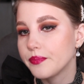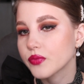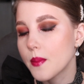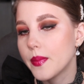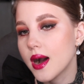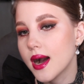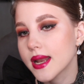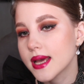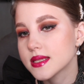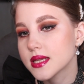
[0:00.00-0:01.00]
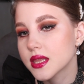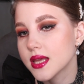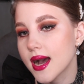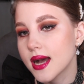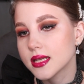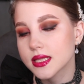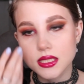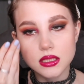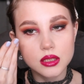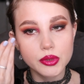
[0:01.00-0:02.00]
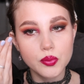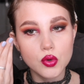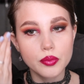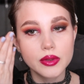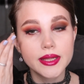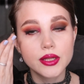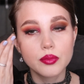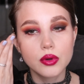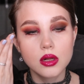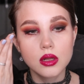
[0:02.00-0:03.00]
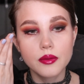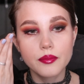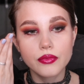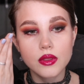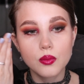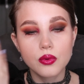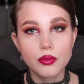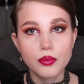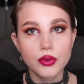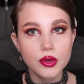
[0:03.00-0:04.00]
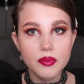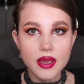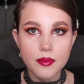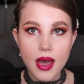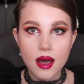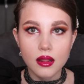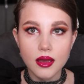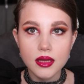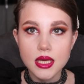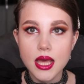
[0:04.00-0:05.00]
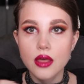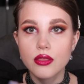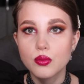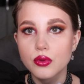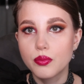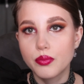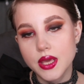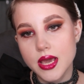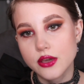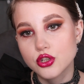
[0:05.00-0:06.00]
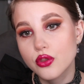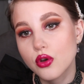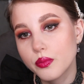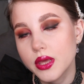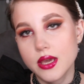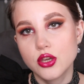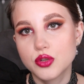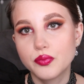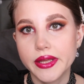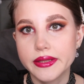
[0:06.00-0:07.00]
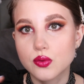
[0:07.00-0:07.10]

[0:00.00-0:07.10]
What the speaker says: but I'd say that it's a little bit more blendable with Beauty Bay palette than with BH, though BH blends